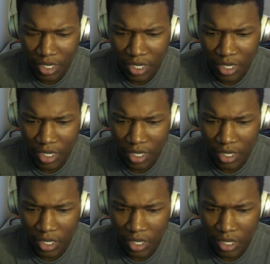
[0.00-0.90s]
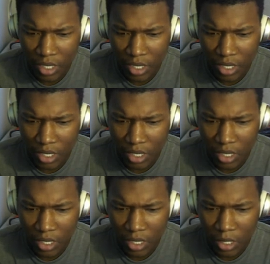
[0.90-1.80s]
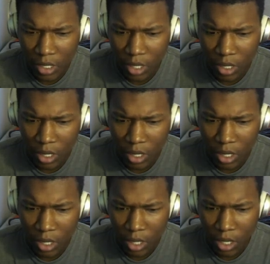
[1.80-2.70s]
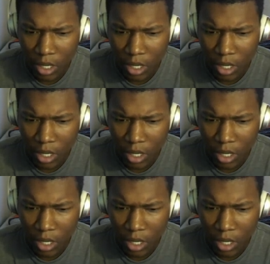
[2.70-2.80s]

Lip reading: (no one is talking)